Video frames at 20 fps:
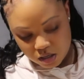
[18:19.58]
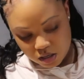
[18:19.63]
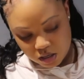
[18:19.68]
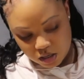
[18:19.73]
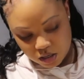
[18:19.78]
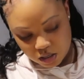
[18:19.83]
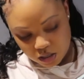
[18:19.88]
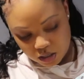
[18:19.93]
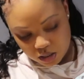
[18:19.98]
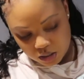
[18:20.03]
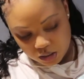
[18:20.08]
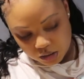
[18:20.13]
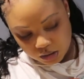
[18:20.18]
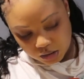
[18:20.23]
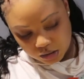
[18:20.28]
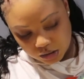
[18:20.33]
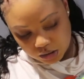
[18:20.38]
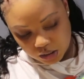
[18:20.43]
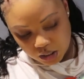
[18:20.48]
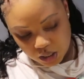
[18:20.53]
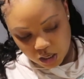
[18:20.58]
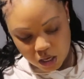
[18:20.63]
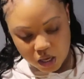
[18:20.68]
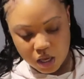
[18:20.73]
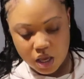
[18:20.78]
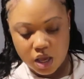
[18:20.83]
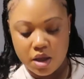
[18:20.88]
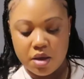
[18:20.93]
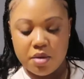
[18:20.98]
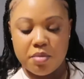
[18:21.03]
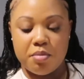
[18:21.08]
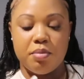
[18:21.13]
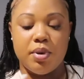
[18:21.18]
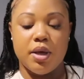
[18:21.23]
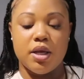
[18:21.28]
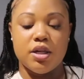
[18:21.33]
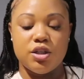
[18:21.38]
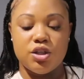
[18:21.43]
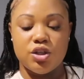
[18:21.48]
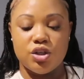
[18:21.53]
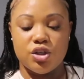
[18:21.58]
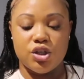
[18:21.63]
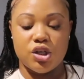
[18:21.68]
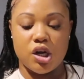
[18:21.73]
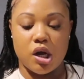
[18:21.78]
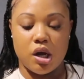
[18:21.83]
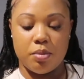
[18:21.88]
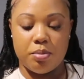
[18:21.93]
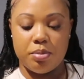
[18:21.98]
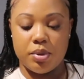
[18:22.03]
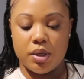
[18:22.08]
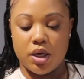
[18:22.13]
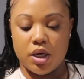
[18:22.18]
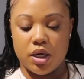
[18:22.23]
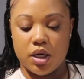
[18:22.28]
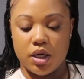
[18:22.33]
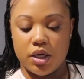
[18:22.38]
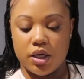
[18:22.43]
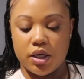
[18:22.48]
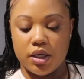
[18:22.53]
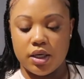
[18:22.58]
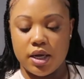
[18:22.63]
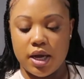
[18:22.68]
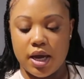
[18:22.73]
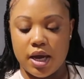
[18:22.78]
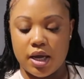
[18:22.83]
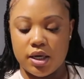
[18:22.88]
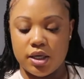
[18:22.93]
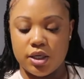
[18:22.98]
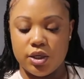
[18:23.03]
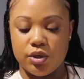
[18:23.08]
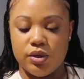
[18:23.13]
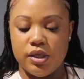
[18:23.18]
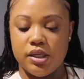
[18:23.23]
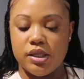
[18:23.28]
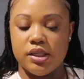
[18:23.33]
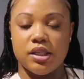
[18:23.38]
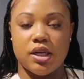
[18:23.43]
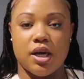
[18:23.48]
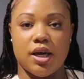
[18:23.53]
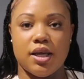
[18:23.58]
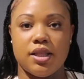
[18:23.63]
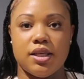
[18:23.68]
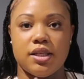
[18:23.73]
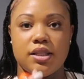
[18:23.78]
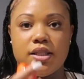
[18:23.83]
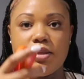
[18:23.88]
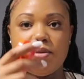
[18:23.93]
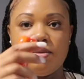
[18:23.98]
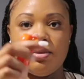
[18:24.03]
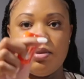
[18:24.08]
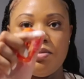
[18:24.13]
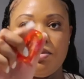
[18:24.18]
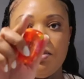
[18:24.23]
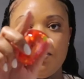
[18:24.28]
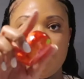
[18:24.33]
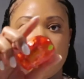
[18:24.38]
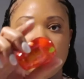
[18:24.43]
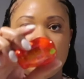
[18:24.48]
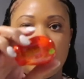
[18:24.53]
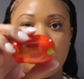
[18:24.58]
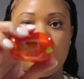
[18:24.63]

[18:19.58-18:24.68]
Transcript: his pencil sharpener, I don't know, he saw this when we went to